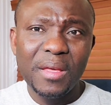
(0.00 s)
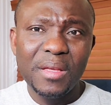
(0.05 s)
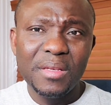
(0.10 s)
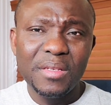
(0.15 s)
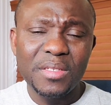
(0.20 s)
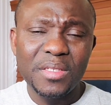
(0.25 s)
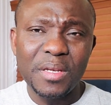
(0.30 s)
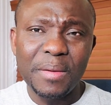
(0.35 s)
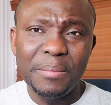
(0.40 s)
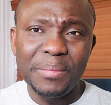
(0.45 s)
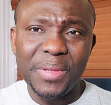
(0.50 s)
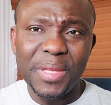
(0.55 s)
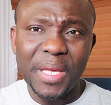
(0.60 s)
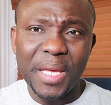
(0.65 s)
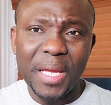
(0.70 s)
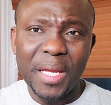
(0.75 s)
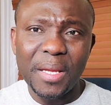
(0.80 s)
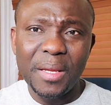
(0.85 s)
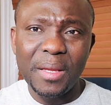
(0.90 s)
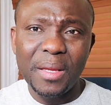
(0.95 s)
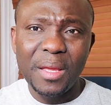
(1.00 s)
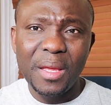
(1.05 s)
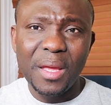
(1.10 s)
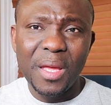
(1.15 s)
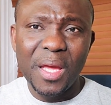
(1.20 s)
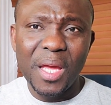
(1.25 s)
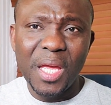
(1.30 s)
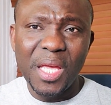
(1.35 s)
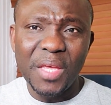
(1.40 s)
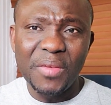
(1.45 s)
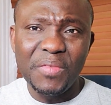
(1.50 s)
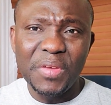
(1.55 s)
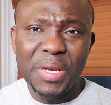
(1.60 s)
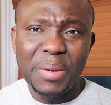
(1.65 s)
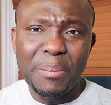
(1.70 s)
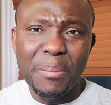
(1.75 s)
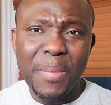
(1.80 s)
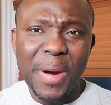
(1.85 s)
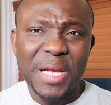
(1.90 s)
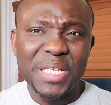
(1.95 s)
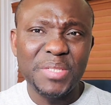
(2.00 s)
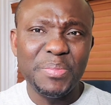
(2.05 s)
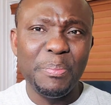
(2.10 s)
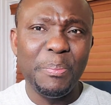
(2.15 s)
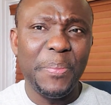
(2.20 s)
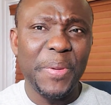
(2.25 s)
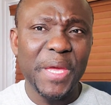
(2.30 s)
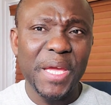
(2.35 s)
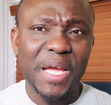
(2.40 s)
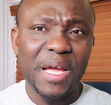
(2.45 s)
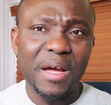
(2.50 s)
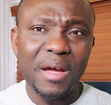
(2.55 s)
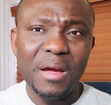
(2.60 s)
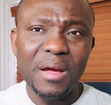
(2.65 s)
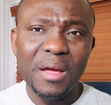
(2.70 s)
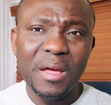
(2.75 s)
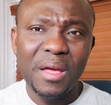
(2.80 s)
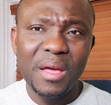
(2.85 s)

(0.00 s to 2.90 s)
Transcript: something even much bigger